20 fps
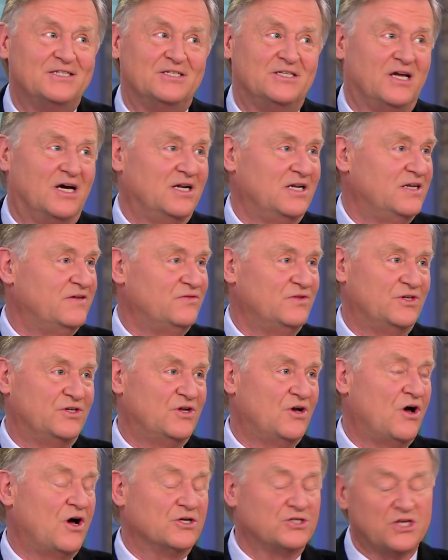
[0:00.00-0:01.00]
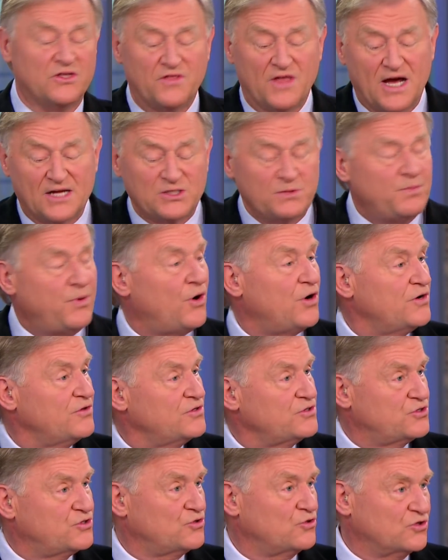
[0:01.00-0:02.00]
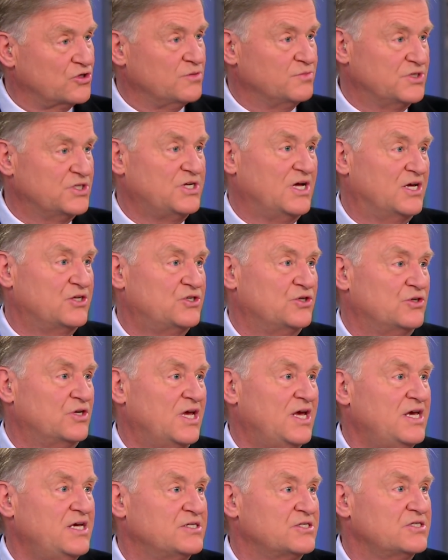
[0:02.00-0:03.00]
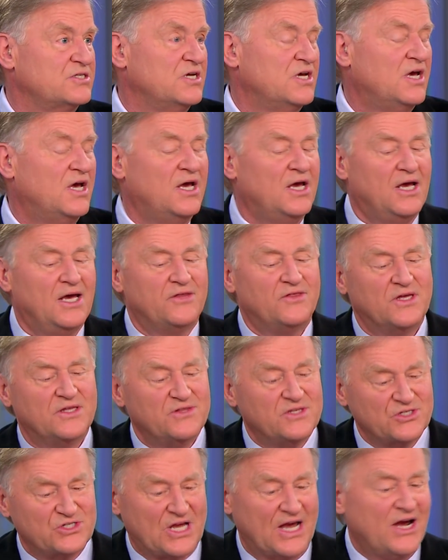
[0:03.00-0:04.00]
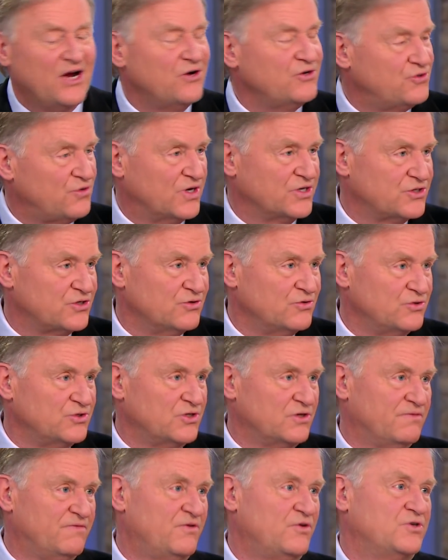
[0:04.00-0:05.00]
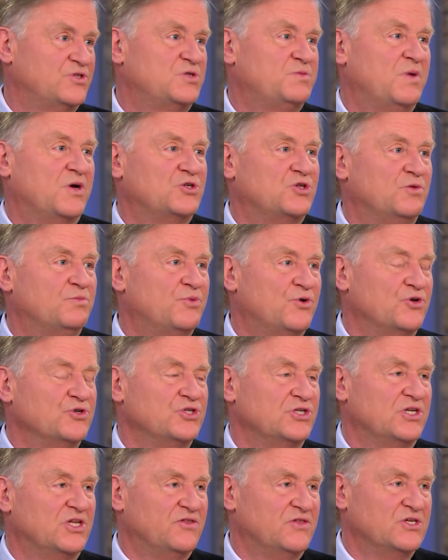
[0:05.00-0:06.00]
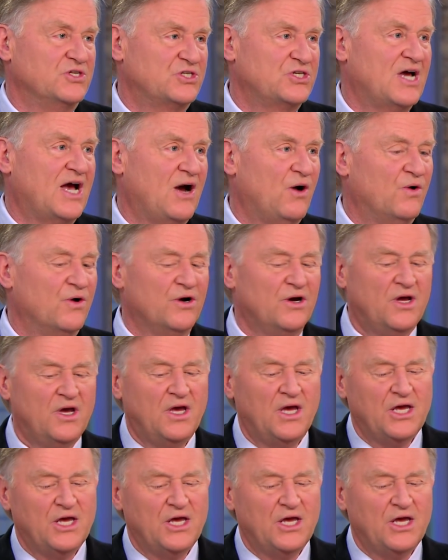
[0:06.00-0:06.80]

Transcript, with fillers: She's not leaving the dogs. And that's part of the circumstantial case. That this hairdresser, who's a very special person in this yes. hour, yeah.